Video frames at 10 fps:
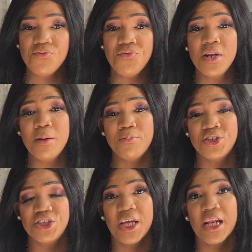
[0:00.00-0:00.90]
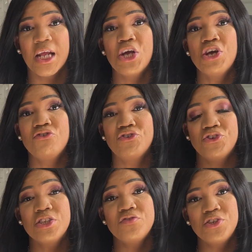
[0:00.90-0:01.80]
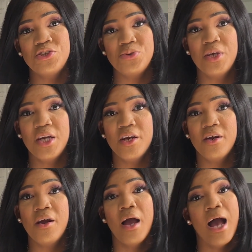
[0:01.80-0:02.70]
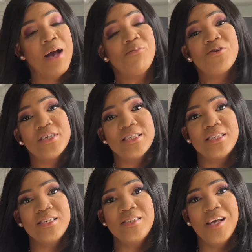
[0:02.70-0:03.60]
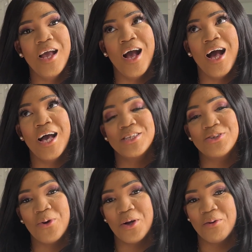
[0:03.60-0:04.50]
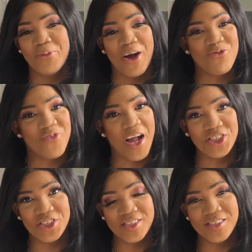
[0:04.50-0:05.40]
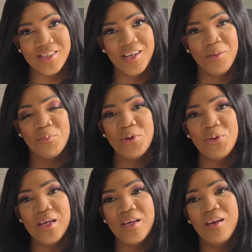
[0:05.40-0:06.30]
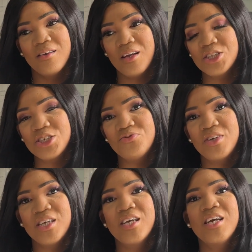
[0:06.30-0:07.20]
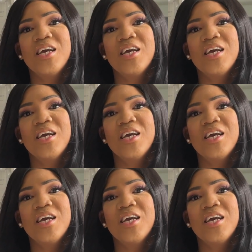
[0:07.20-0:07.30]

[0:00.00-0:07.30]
Really appreciate it. For those of you new here, I'm Kristen. I talk about fashion, beauty, luxury,